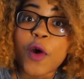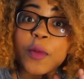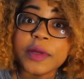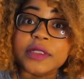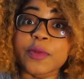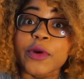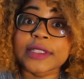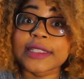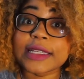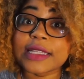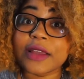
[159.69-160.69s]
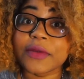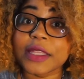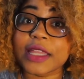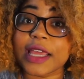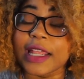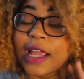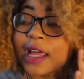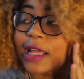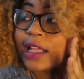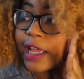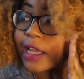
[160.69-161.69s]
much more detail with it.
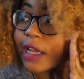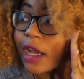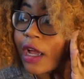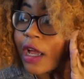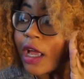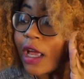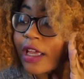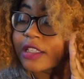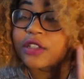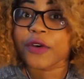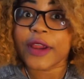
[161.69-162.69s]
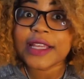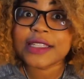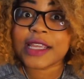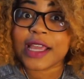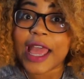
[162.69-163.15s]
Like, it's crazy,